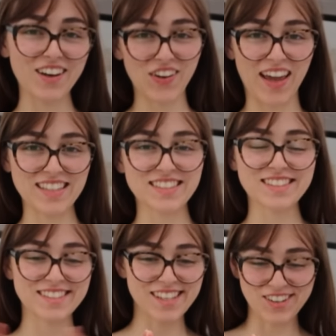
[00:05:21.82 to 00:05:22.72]
Okay,
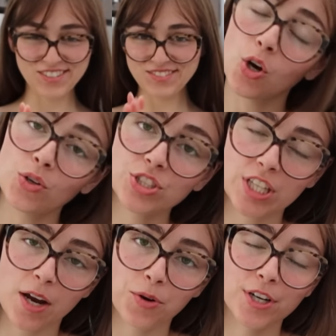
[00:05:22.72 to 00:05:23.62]
so cold
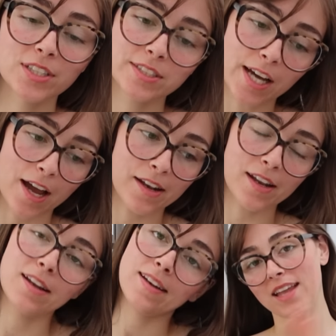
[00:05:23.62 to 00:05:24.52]
shower
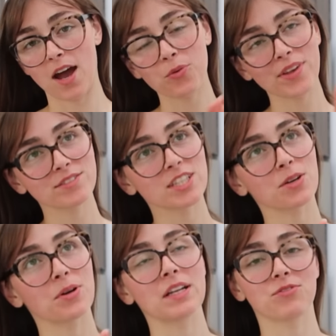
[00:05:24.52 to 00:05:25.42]
done. Now we have to
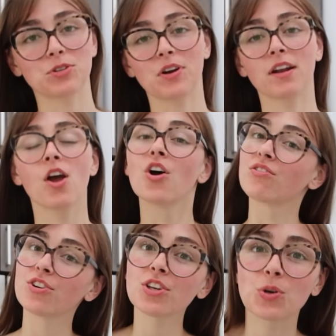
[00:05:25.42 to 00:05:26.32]
get ready for a run.
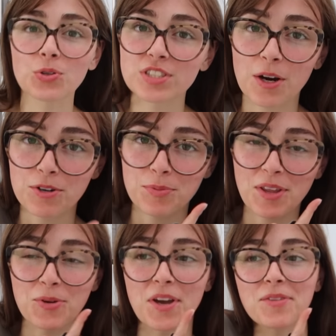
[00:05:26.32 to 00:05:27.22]
For the cold showers,
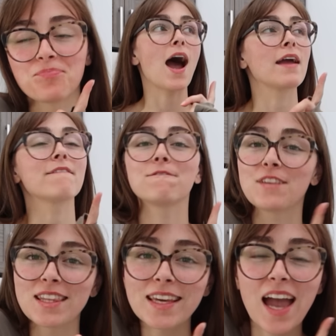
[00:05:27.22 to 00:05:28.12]
by the way, I
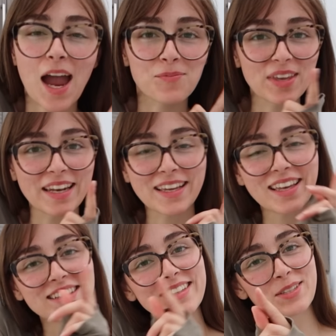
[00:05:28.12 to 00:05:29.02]
feel like I'm getting
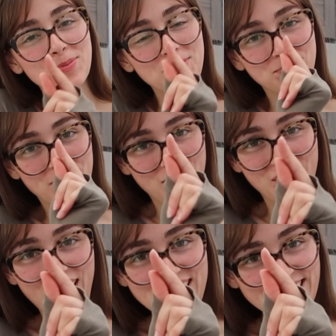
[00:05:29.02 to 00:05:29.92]
a little bit
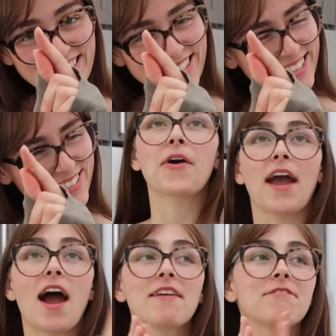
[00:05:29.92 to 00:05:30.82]
better at it.
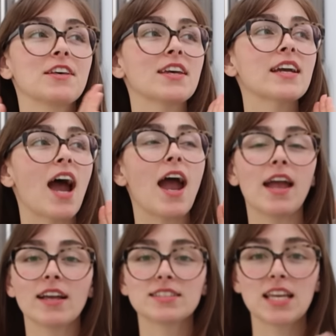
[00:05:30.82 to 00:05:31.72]
Okay, I feel like
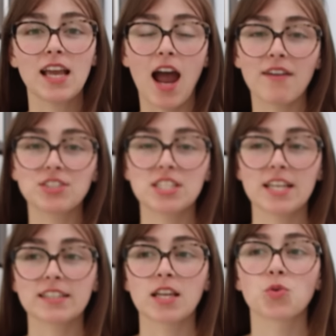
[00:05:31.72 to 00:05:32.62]
I have to
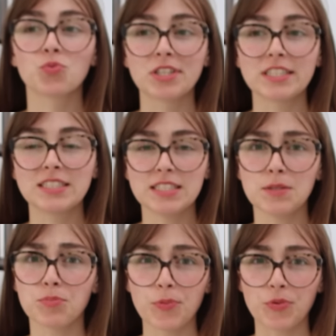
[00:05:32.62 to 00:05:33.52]
take really
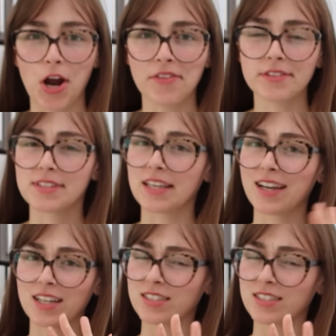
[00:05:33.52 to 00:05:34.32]
deep breaths, like